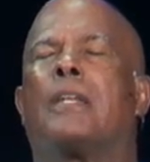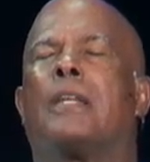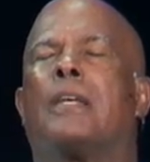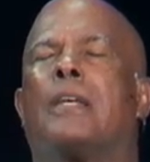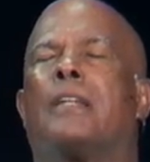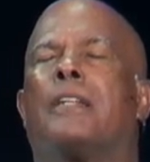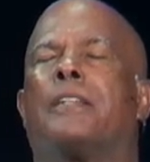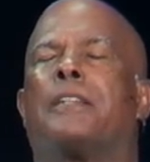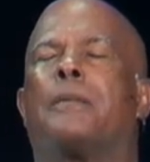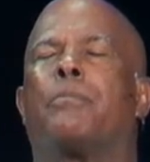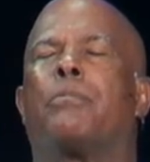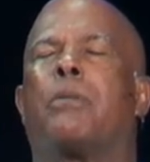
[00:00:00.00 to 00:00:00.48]

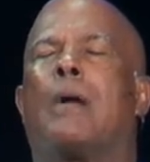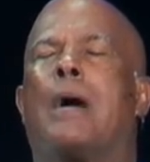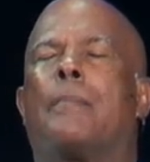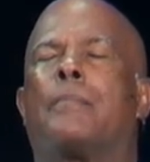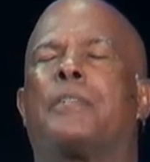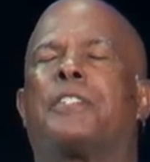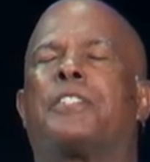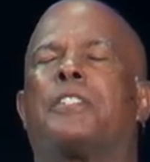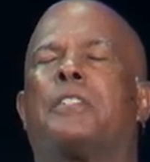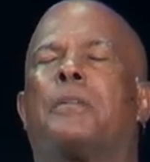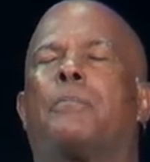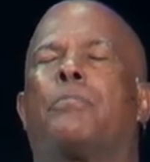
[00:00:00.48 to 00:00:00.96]
And that the
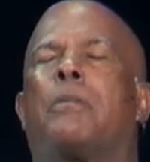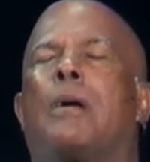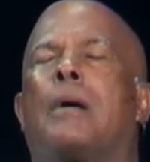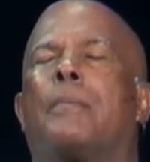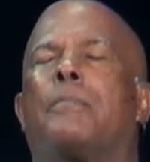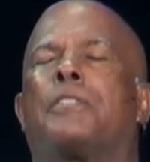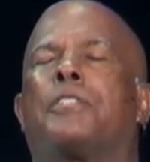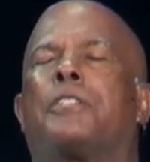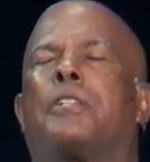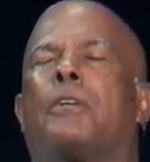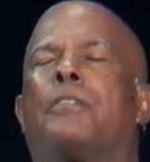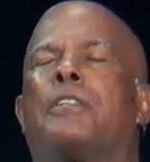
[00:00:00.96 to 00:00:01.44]
promise and the
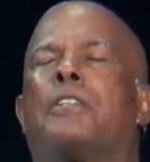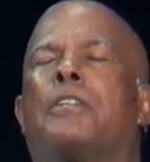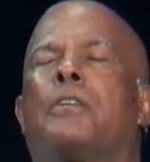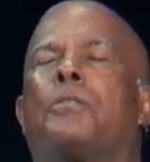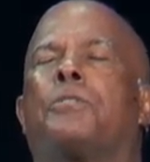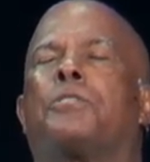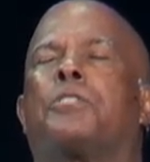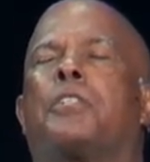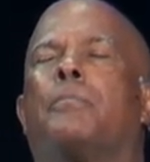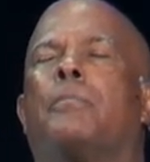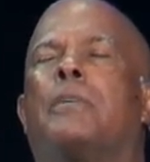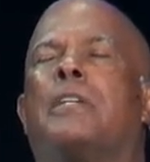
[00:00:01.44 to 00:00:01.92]
promissory
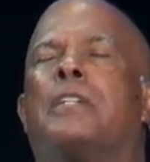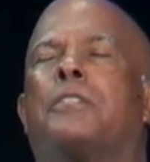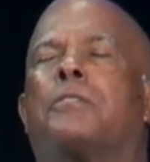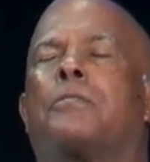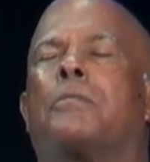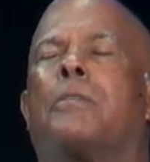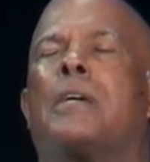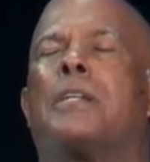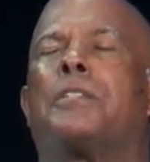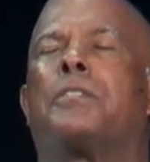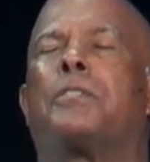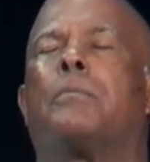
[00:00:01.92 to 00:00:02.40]
notes are being
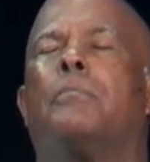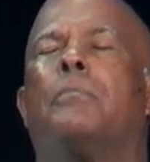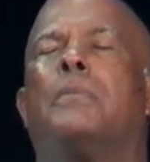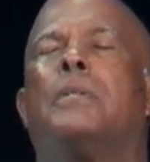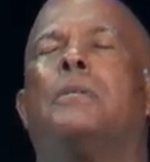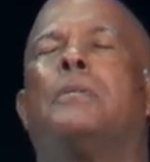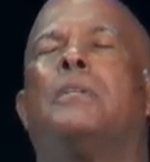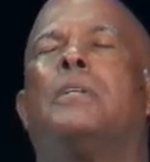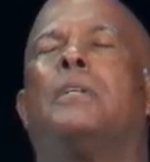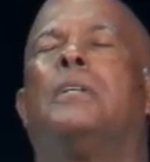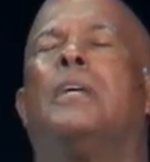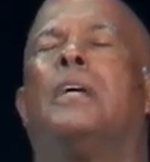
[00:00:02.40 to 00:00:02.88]

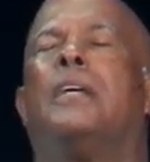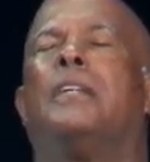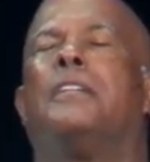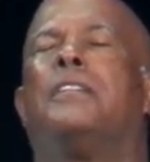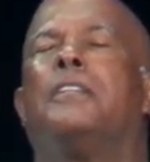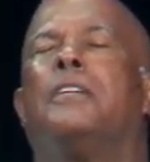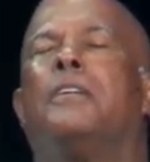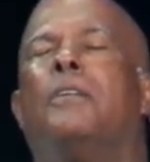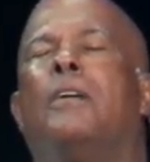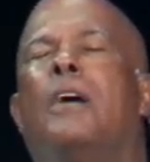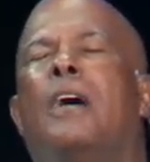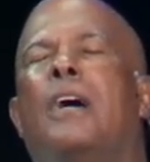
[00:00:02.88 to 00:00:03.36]
transmuted
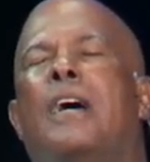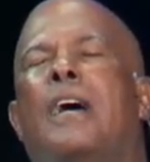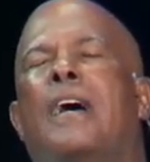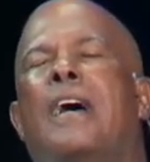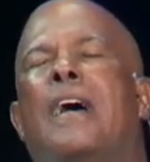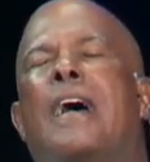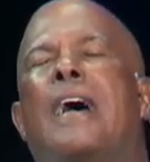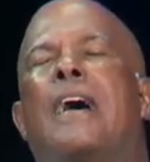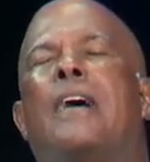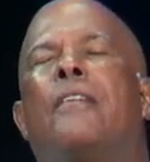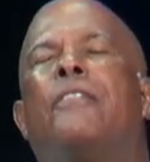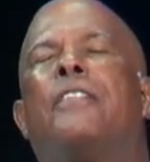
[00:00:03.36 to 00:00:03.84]
into
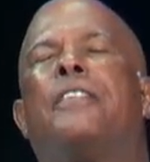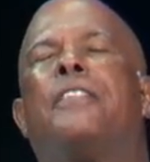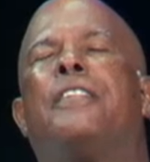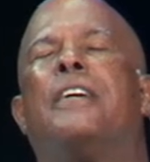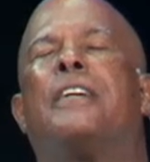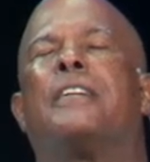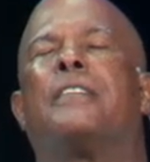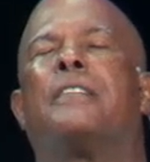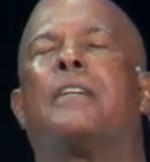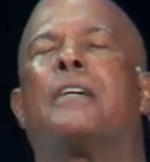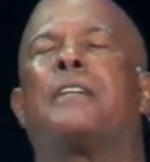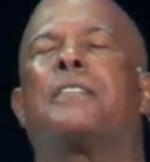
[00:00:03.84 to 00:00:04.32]

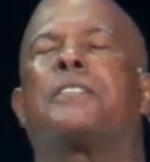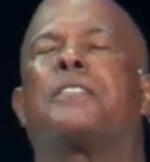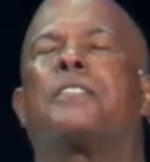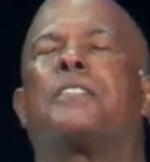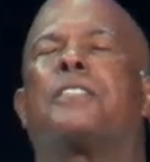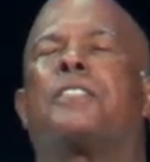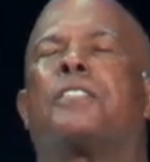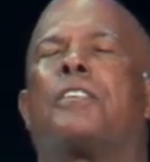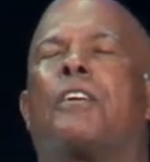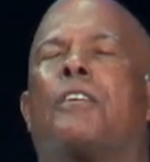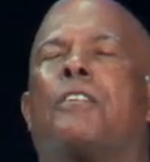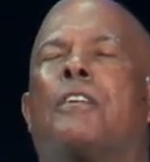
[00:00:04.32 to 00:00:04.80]
everything
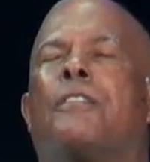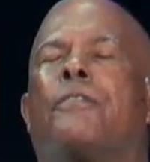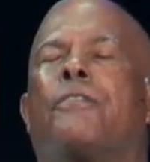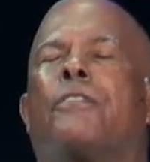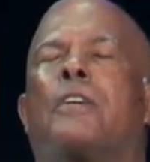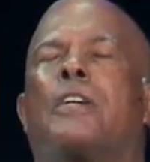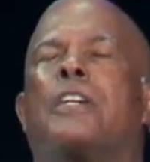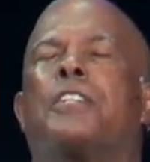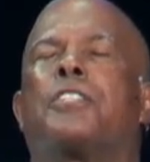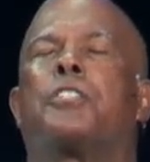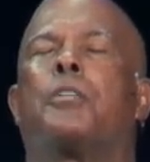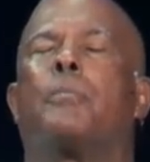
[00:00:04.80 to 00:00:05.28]
necessary
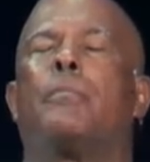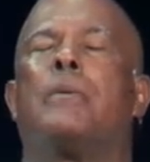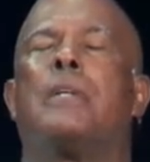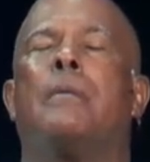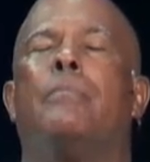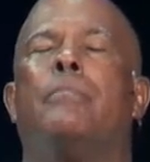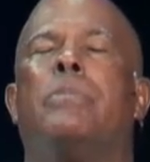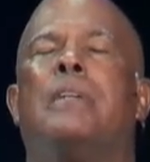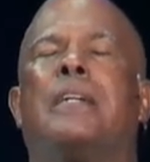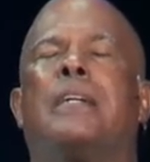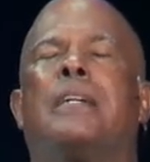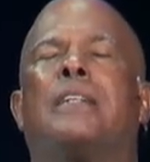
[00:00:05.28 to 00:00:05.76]
for us to be
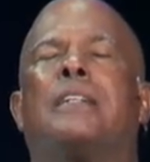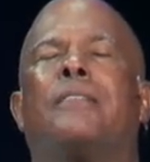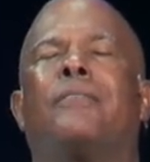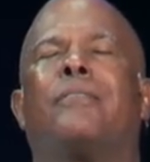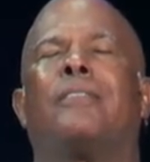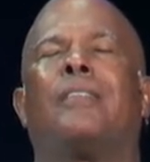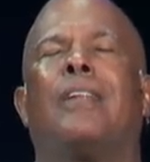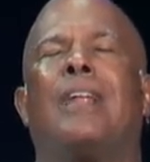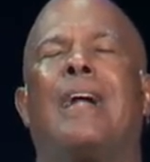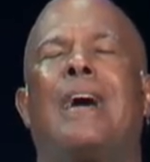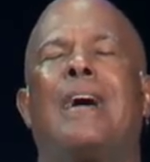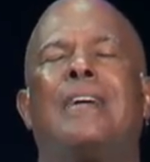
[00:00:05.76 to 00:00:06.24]
a beacon of
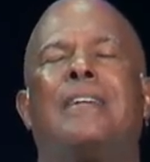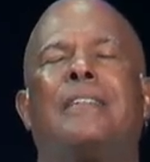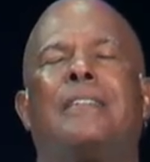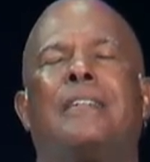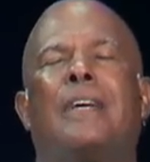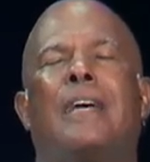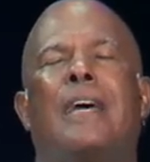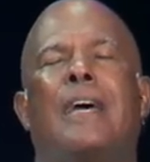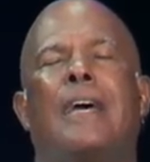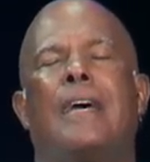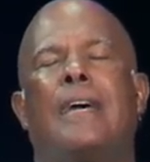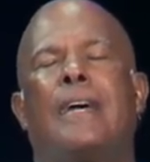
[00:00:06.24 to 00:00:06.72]
light
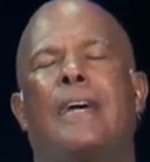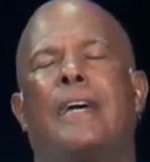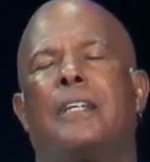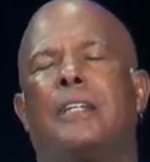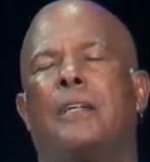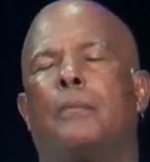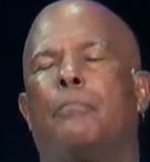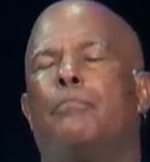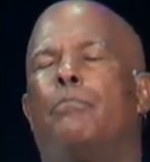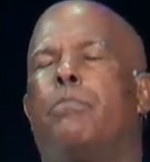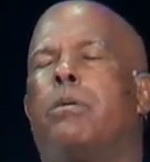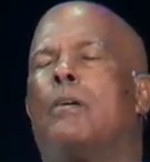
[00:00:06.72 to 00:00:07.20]
and
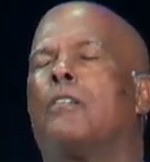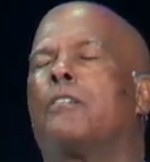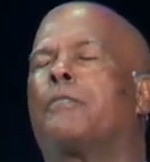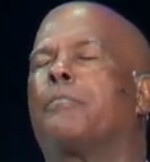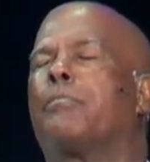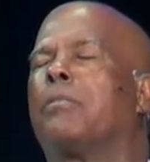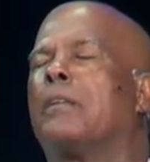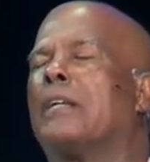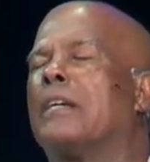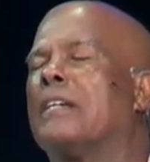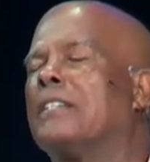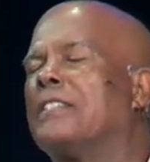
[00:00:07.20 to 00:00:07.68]
a
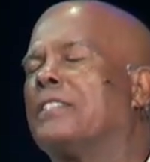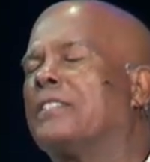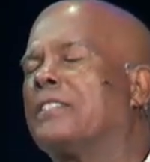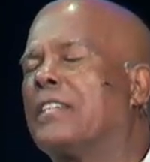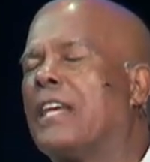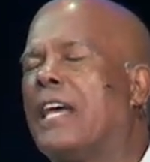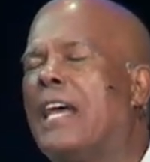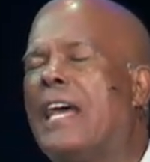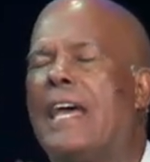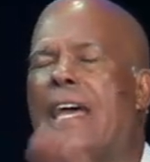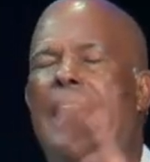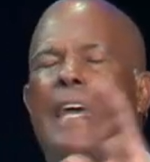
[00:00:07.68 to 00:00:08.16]
birthplace
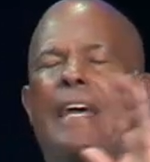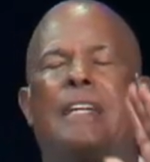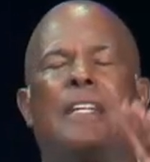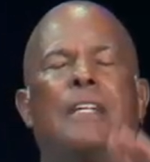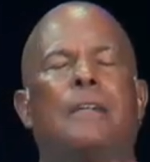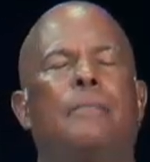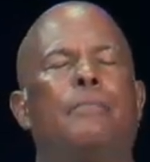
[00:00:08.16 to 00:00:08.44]
and a